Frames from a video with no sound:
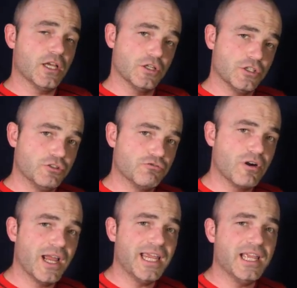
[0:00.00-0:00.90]
a
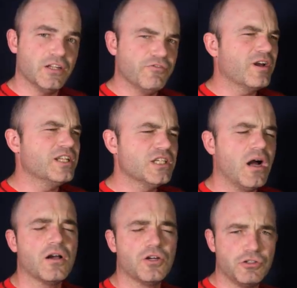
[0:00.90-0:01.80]
grey, a very
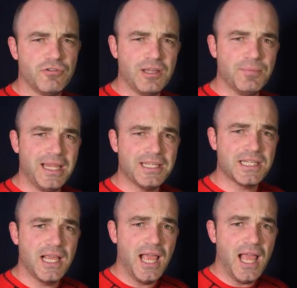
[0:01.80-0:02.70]
dark grey base,
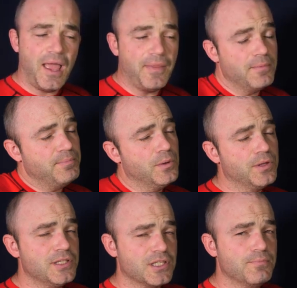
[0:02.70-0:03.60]
and then build
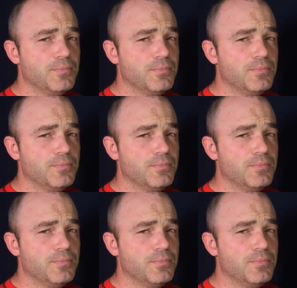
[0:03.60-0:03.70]
in some